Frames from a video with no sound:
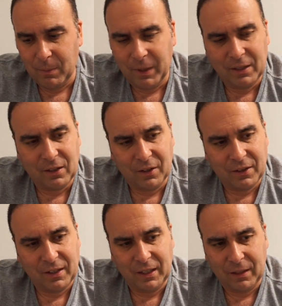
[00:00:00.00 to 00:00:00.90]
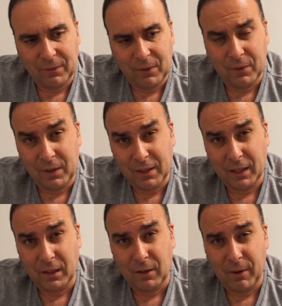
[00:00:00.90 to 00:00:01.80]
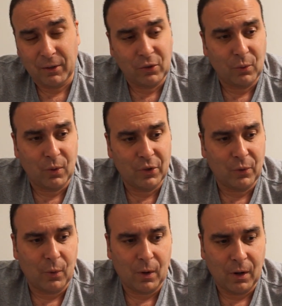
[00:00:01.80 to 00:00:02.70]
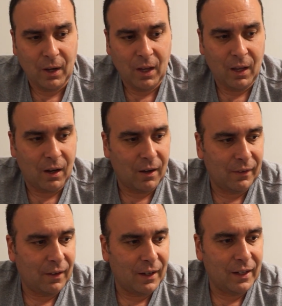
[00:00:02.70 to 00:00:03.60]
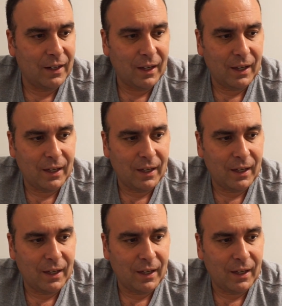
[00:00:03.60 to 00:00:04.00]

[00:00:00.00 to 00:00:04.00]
you might start seeing a few of these at clear-out stores or online,